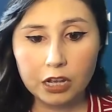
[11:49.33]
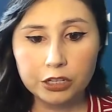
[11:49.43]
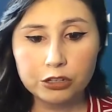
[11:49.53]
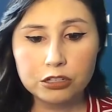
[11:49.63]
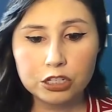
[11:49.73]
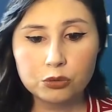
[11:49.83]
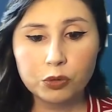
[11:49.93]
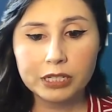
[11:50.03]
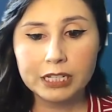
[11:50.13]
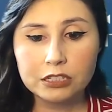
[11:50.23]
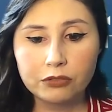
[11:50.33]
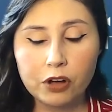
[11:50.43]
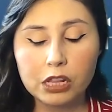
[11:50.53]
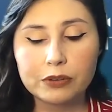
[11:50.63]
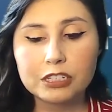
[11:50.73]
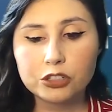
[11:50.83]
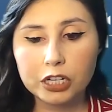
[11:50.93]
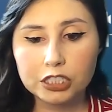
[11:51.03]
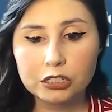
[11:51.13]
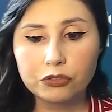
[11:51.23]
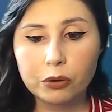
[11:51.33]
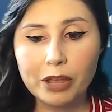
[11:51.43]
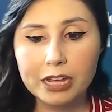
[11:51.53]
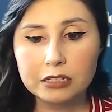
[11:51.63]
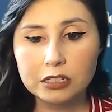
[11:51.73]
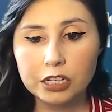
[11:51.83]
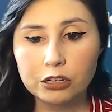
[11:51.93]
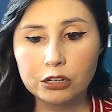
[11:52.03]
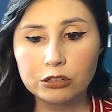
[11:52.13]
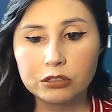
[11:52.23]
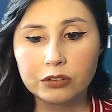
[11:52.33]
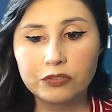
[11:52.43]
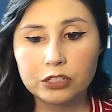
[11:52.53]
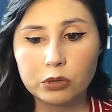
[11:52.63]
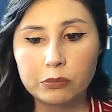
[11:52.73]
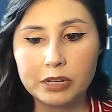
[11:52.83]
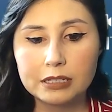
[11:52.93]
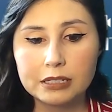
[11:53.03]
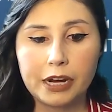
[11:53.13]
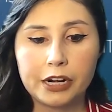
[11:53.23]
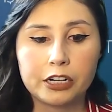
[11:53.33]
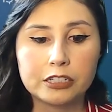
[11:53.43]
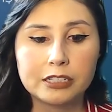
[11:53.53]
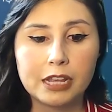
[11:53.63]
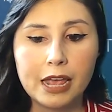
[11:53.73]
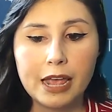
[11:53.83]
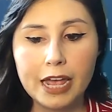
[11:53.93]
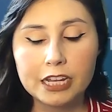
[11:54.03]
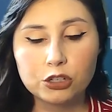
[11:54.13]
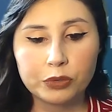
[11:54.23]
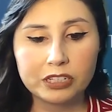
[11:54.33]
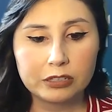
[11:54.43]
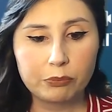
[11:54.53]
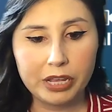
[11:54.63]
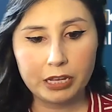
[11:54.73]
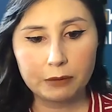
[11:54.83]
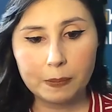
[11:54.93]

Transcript: Users will need to follow instructions from SEO to fix remittance errors and to resubmit.